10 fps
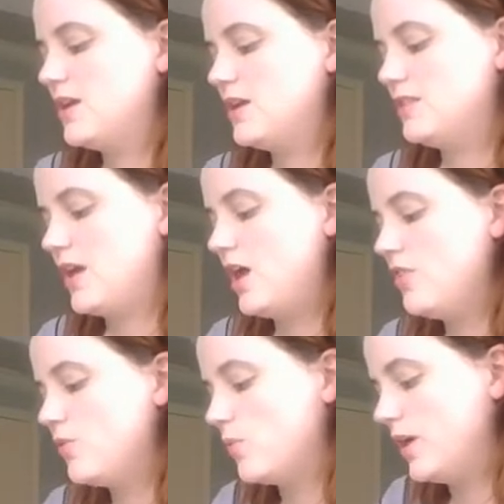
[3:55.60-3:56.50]
the
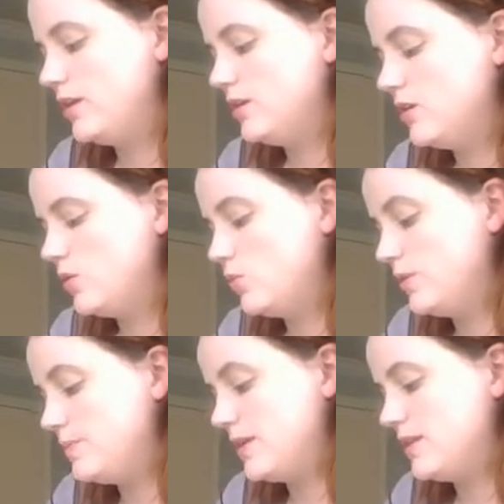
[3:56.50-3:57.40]
other one would
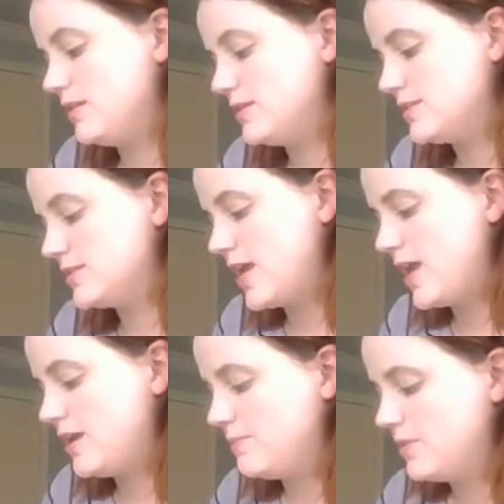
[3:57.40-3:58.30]
be the
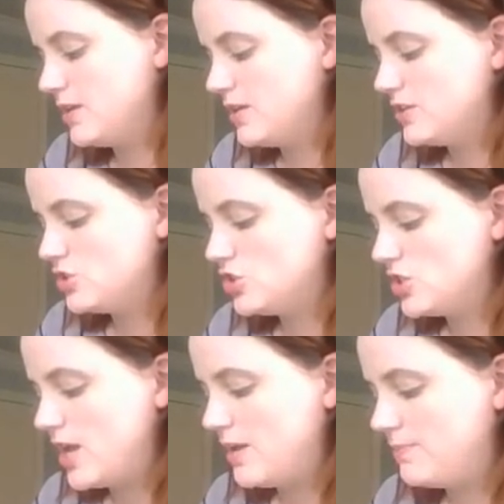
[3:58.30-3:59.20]
same
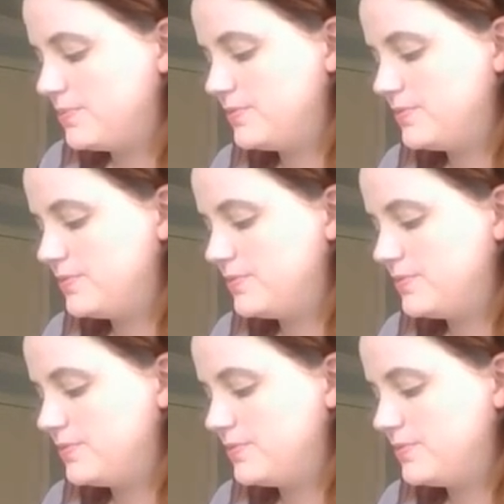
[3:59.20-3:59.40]
shape